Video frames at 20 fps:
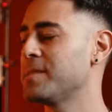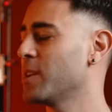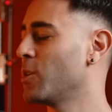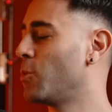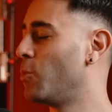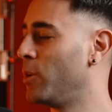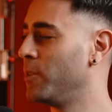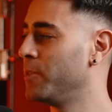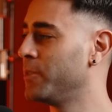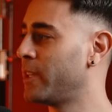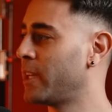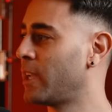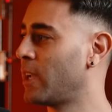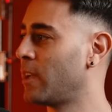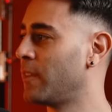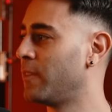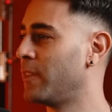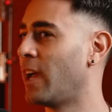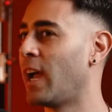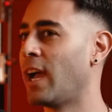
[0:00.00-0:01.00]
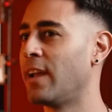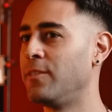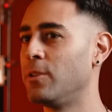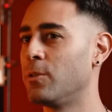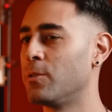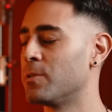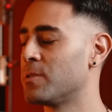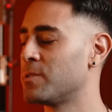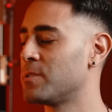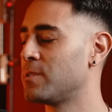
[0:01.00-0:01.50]
like one thing that I
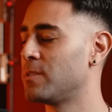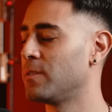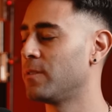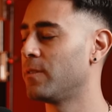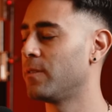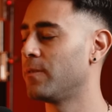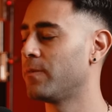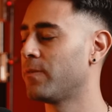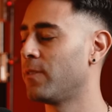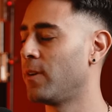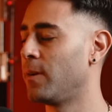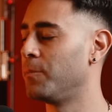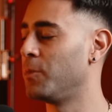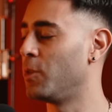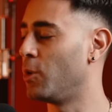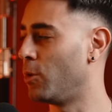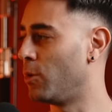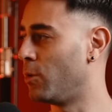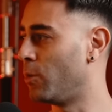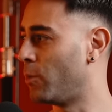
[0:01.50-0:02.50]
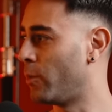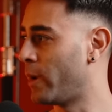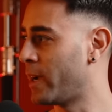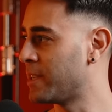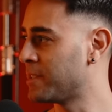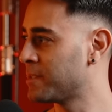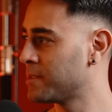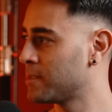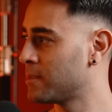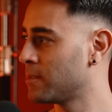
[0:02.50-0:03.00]
noticed from the
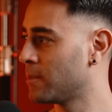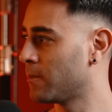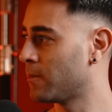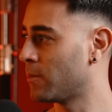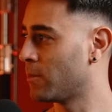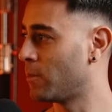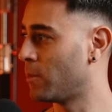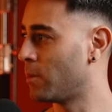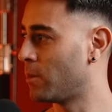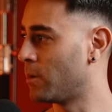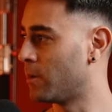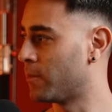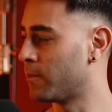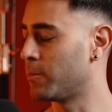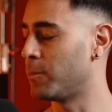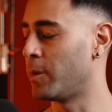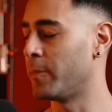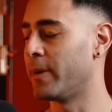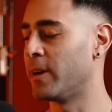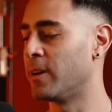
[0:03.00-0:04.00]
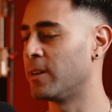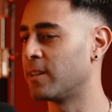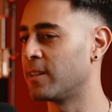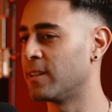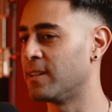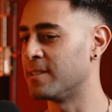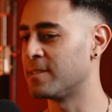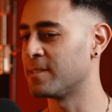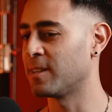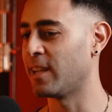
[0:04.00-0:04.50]
West or from America
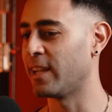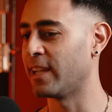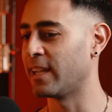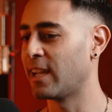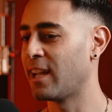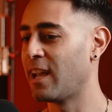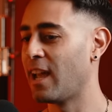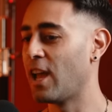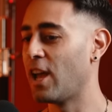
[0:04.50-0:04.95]
is like,